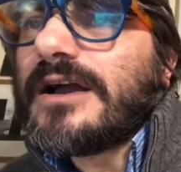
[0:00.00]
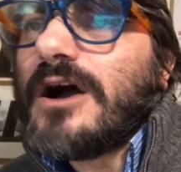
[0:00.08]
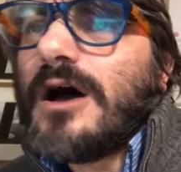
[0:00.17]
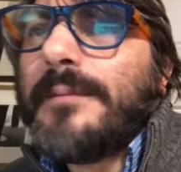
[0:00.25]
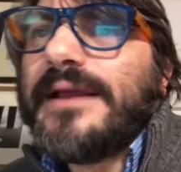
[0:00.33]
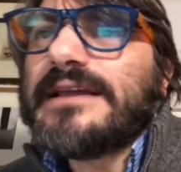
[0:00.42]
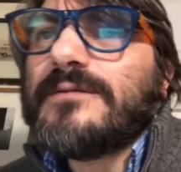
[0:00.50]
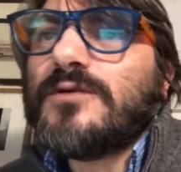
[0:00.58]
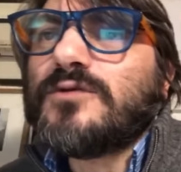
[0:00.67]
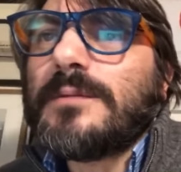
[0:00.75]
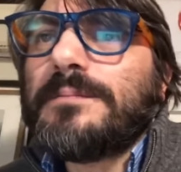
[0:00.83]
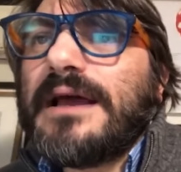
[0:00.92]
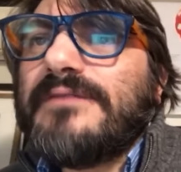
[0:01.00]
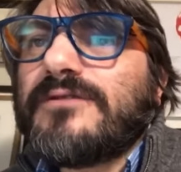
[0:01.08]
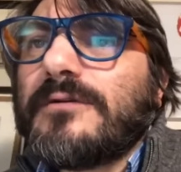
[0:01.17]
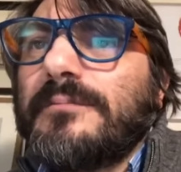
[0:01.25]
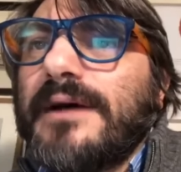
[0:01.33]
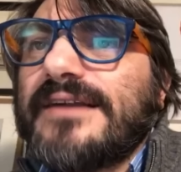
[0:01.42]
comment, I want to apply for
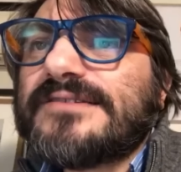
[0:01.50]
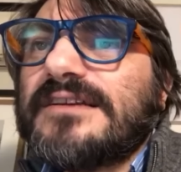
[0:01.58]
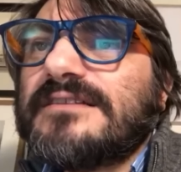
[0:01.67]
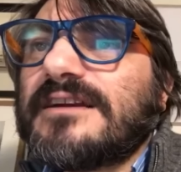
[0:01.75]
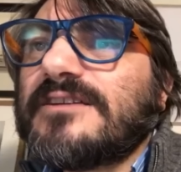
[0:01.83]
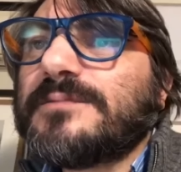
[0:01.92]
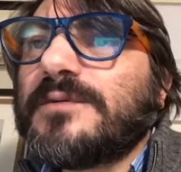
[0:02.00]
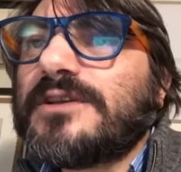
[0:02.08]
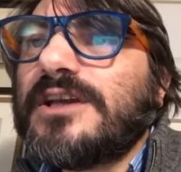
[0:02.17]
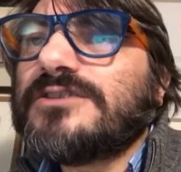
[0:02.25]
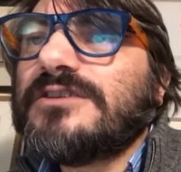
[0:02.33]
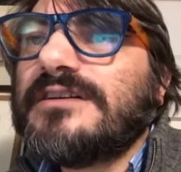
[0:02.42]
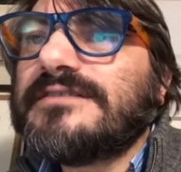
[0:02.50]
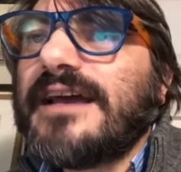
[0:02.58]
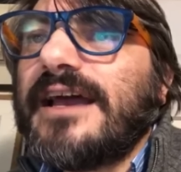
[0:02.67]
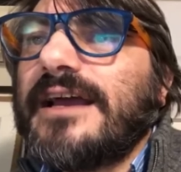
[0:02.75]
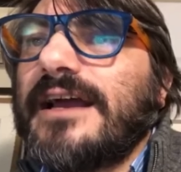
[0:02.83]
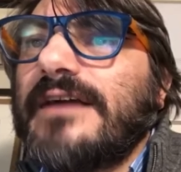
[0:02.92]
master in transportation
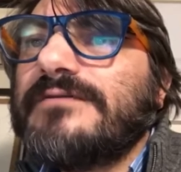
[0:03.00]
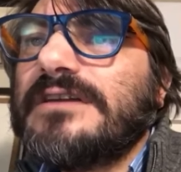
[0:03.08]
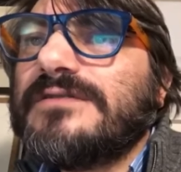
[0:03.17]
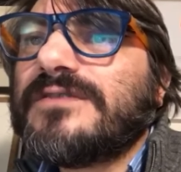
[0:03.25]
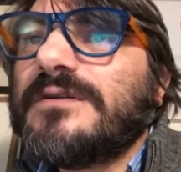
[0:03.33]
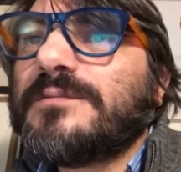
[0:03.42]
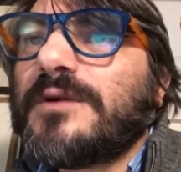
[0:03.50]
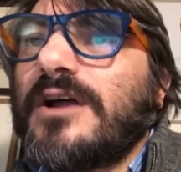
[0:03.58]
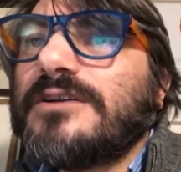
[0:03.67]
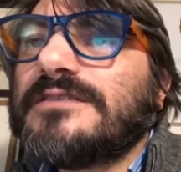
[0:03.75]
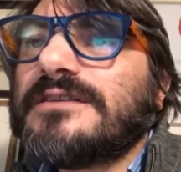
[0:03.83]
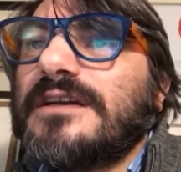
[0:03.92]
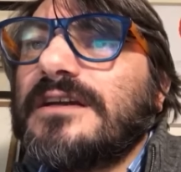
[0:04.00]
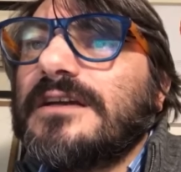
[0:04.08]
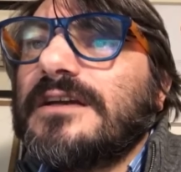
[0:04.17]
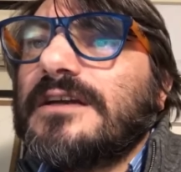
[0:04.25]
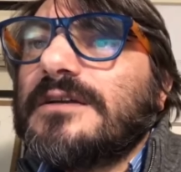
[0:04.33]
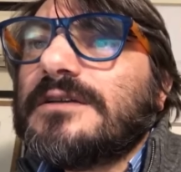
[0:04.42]
design, I have different projects,
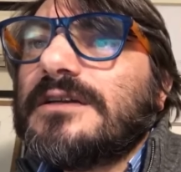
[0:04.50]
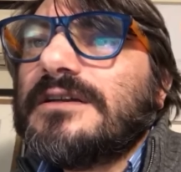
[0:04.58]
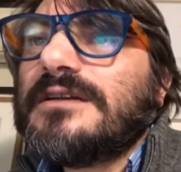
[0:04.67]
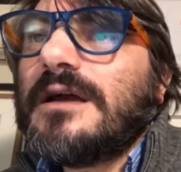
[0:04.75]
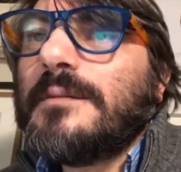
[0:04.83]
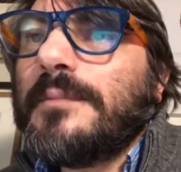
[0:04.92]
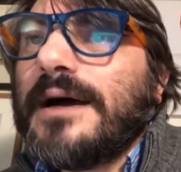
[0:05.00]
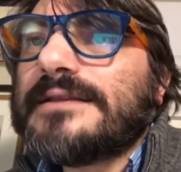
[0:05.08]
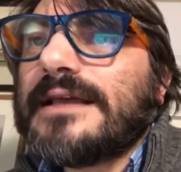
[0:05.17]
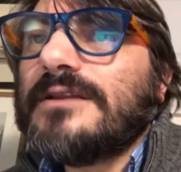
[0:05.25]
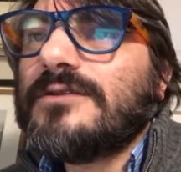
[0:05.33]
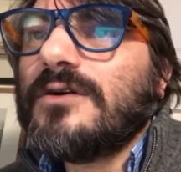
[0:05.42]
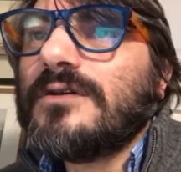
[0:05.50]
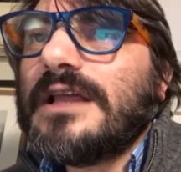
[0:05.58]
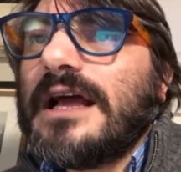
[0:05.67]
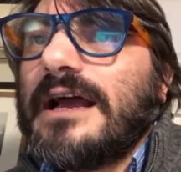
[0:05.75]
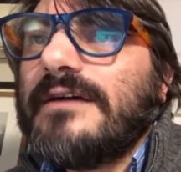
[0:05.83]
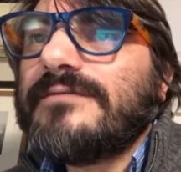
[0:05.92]
but I don't
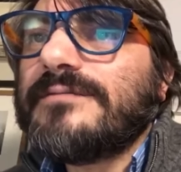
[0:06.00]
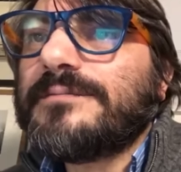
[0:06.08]
have